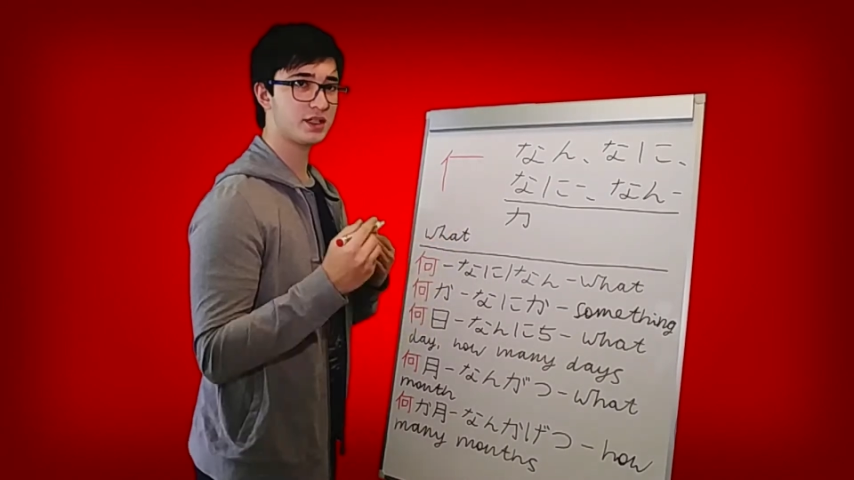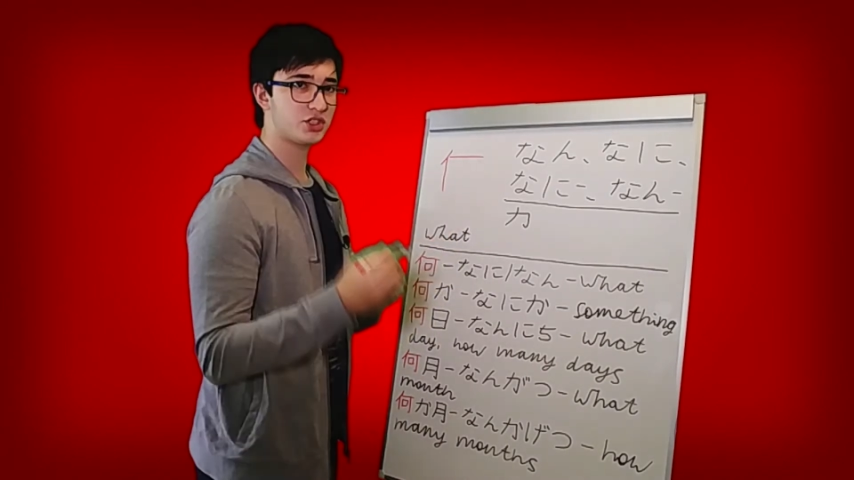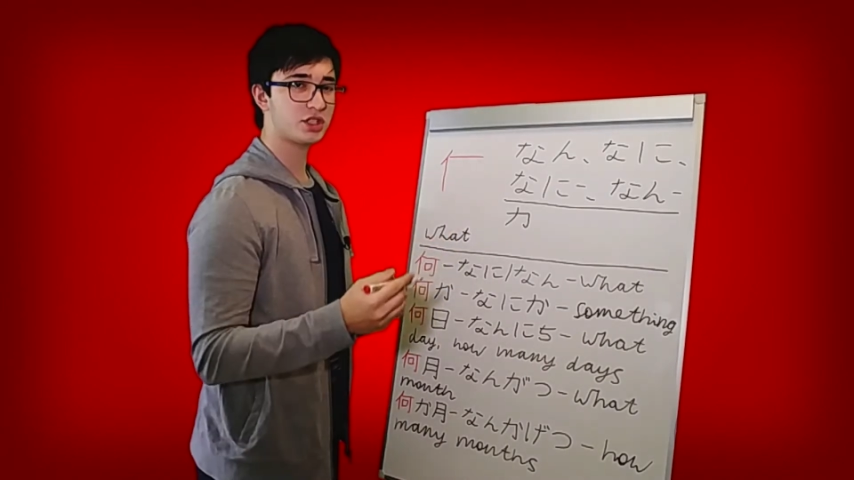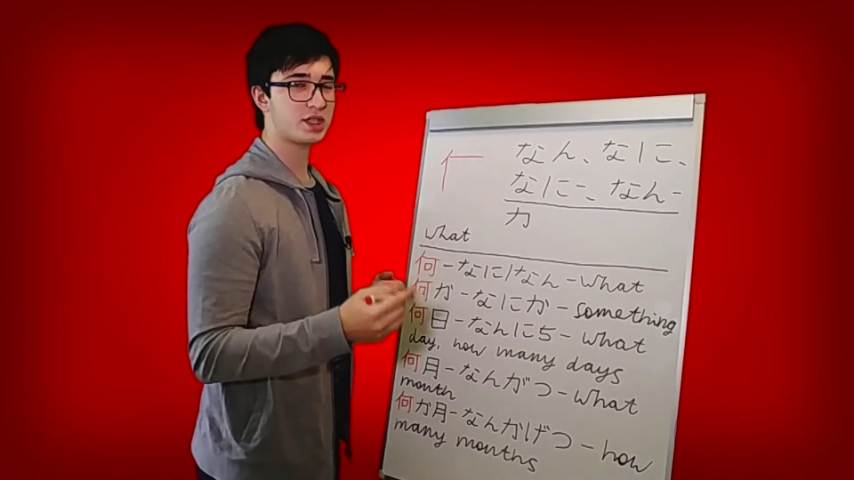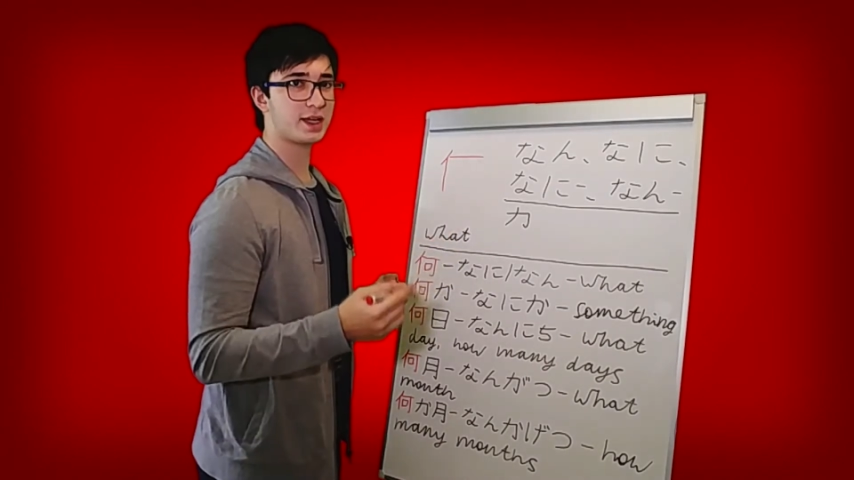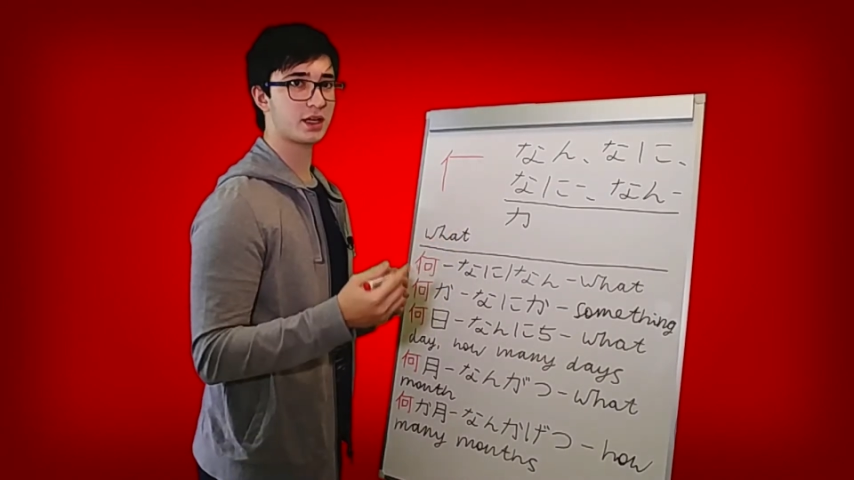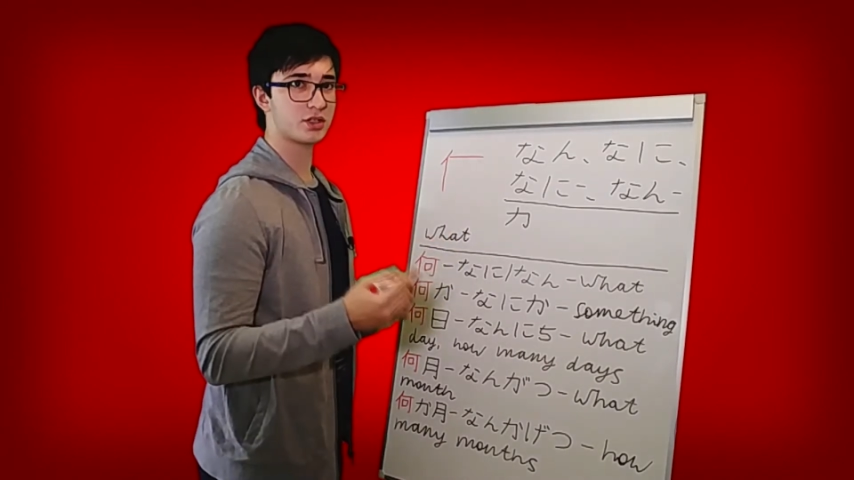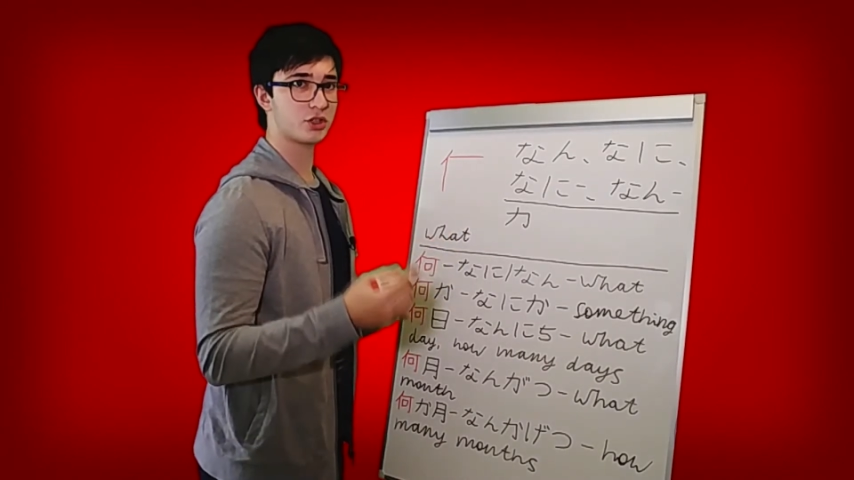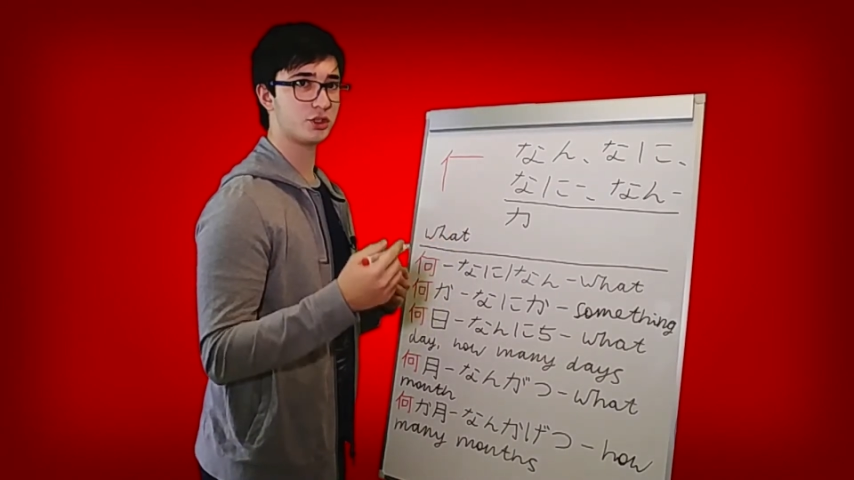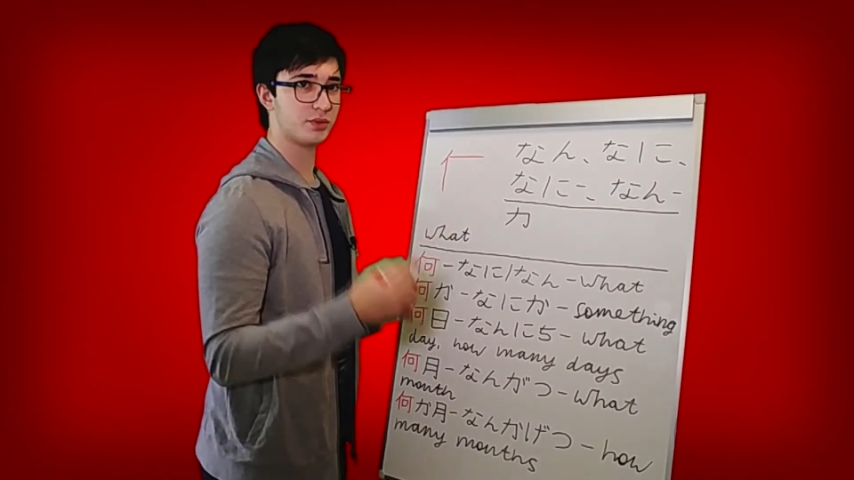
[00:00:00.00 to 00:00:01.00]
It's just like I
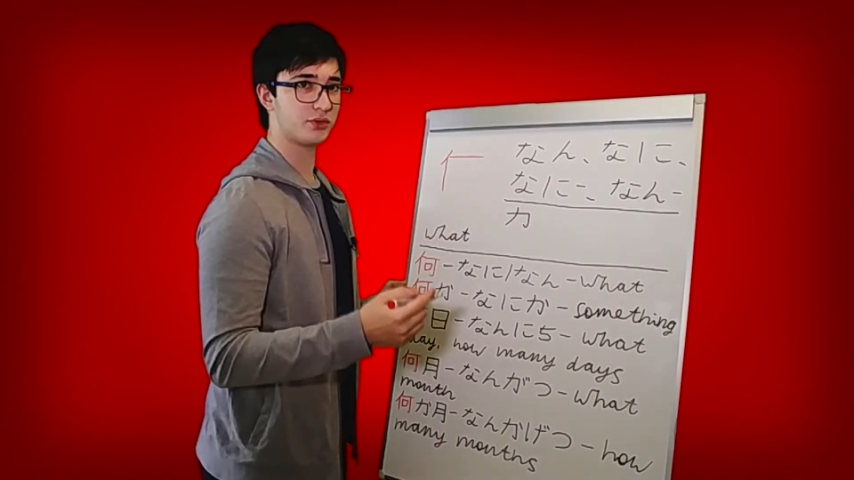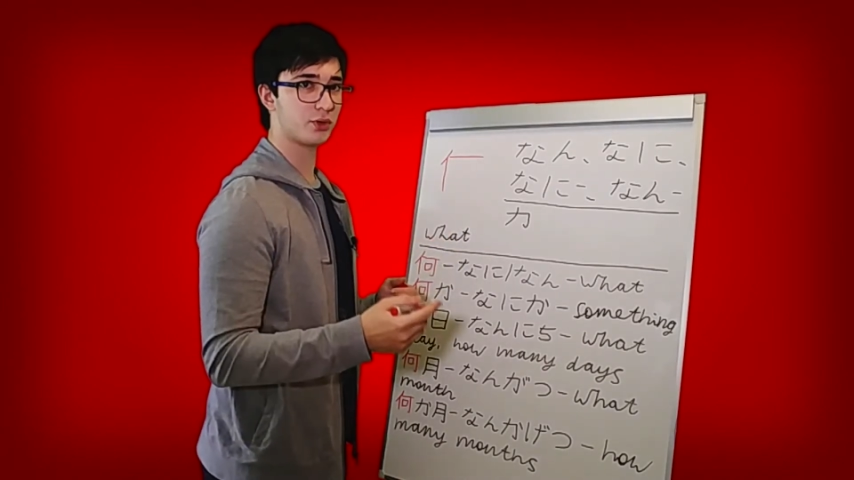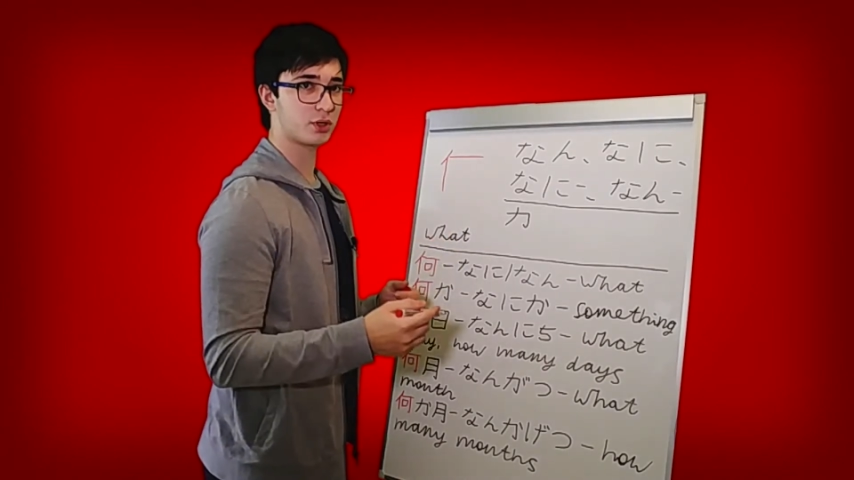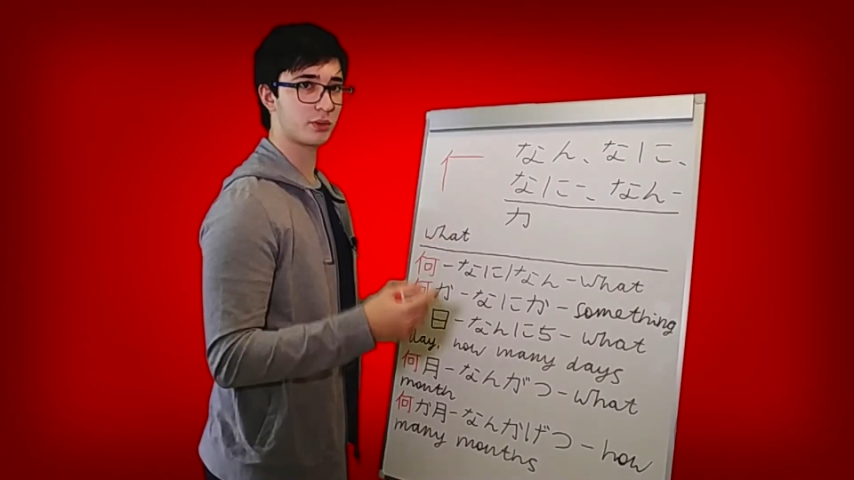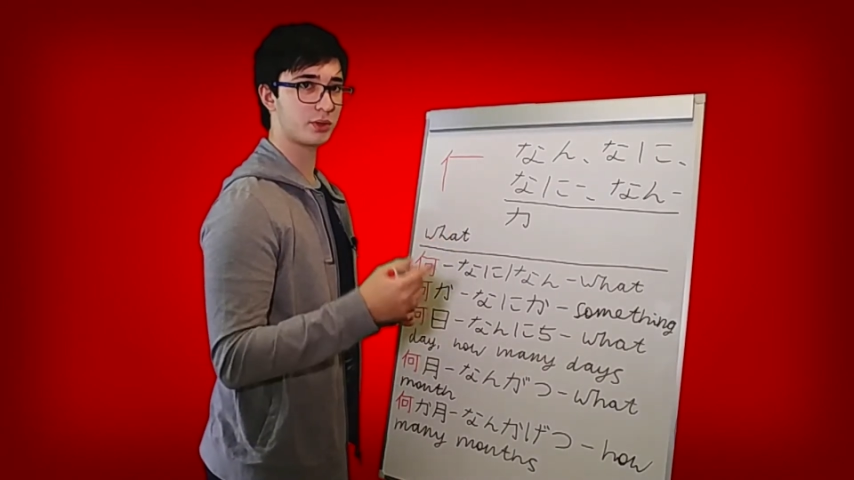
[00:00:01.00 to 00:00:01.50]
taught you before